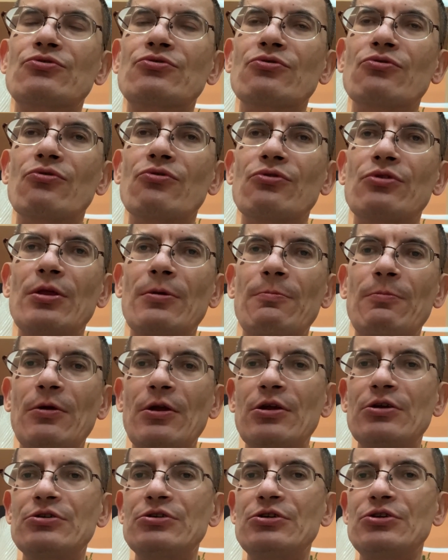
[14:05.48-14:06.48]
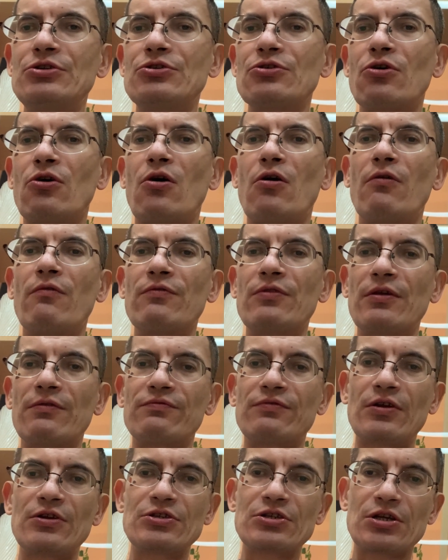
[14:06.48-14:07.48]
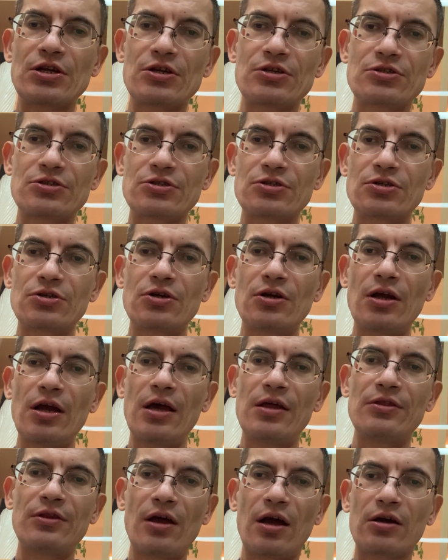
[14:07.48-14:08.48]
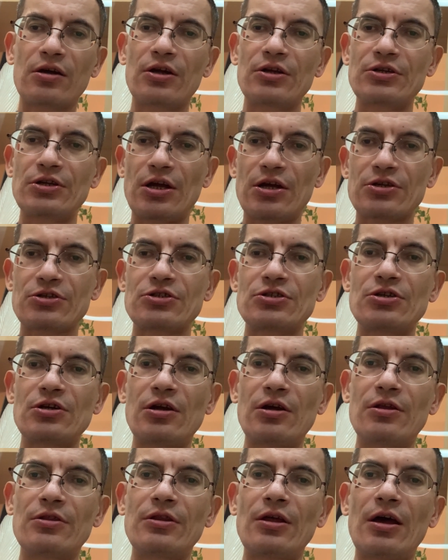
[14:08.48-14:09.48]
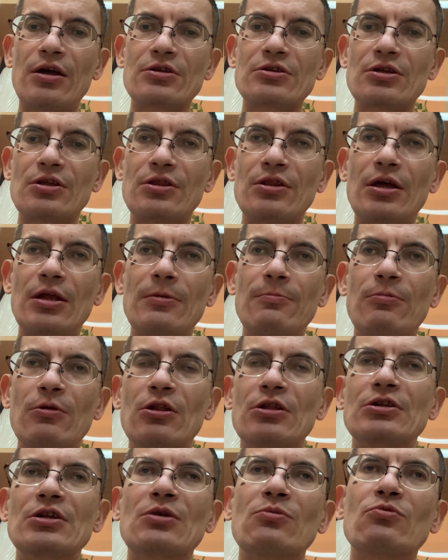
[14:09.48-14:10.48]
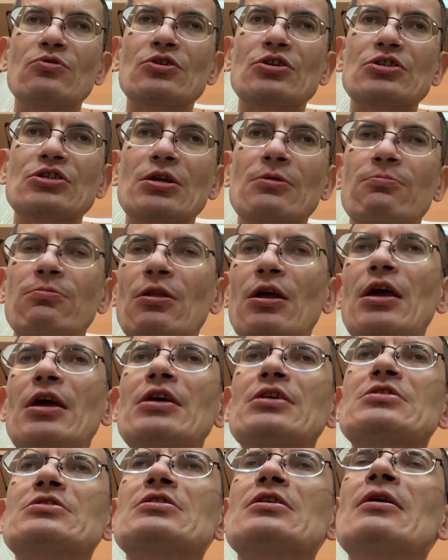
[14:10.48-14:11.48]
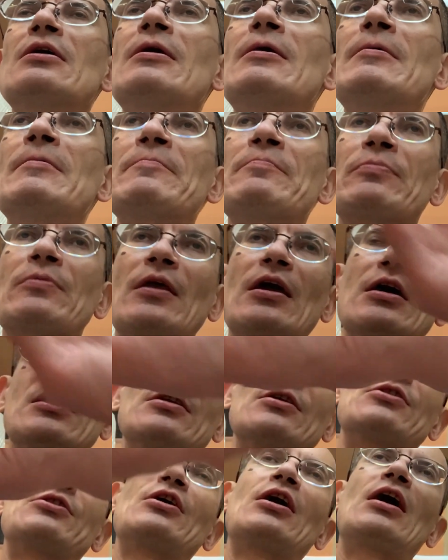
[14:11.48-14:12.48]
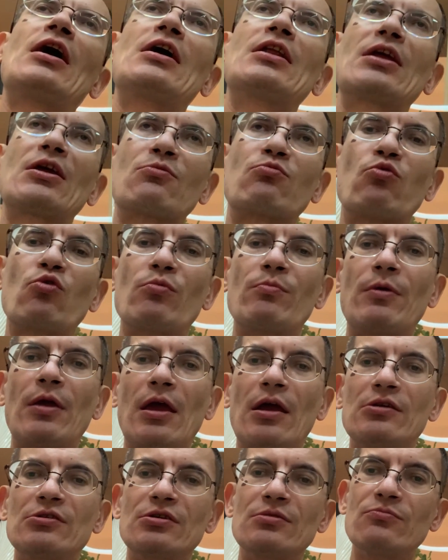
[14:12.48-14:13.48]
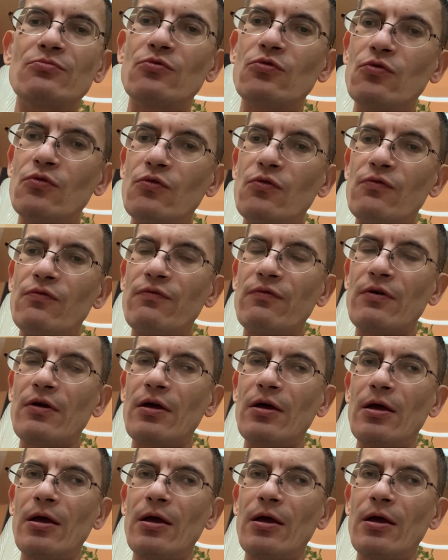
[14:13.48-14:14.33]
to the period of the French history and the architecture that that building was replaced, and then it will be a remove